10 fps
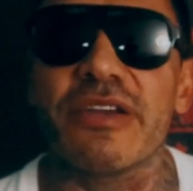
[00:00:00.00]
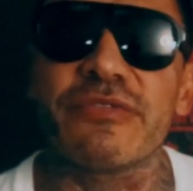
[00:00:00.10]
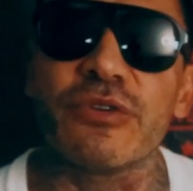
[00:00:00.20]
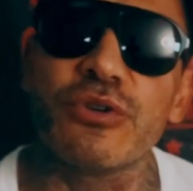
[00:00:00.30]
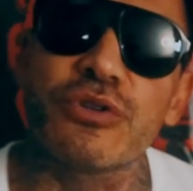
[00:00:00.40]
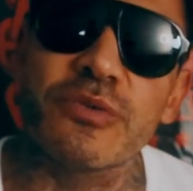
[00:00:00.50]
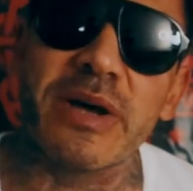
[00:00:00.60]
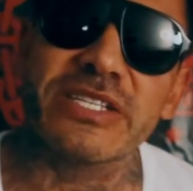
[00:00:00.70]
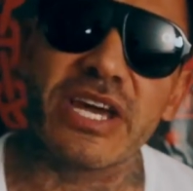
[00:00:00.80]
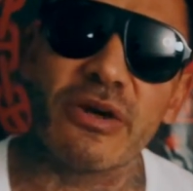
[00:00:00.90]
If you're new to
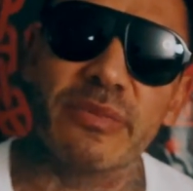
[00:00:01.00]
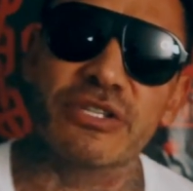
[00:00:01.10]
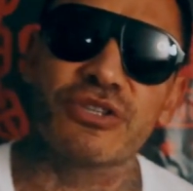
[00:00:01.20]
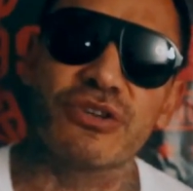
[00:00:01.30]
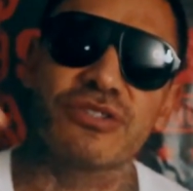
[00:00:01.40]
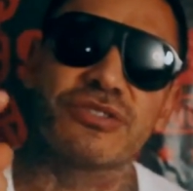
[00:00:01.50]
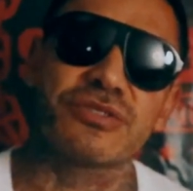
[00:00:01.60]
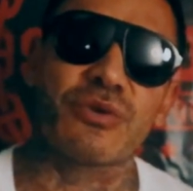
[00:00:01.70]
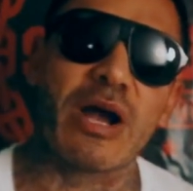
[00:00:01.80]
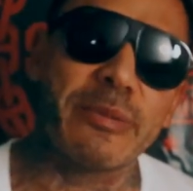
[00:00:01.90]
my channel, make sure you
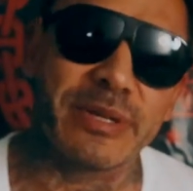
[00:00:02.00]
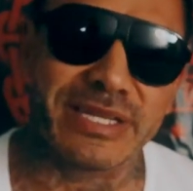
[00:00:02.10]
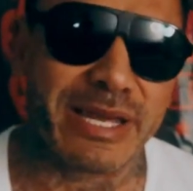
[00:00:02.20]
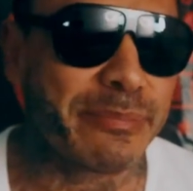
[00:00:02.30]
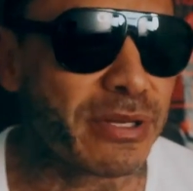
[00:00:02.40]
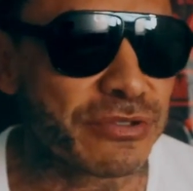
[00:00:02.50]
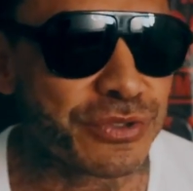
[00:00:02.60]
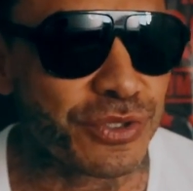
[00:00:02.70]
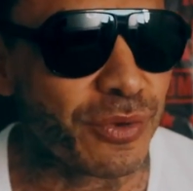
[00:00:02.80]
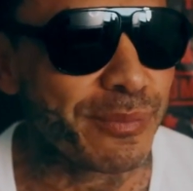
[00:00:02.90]
subscribe, hit that bell
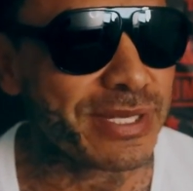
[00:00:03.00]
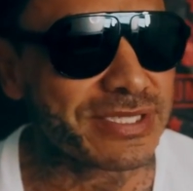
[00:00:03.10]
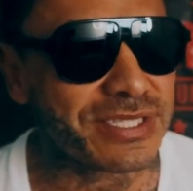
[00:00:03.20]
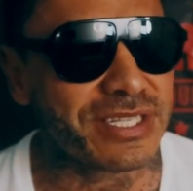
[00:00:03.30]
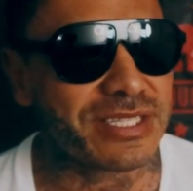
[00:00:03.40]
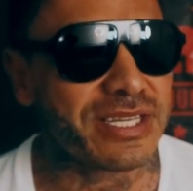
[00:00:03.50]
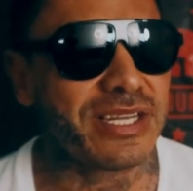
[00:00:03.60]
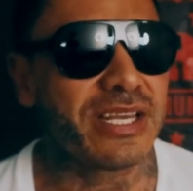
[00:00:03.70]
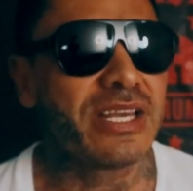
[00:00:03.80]
so you don't miss nothing.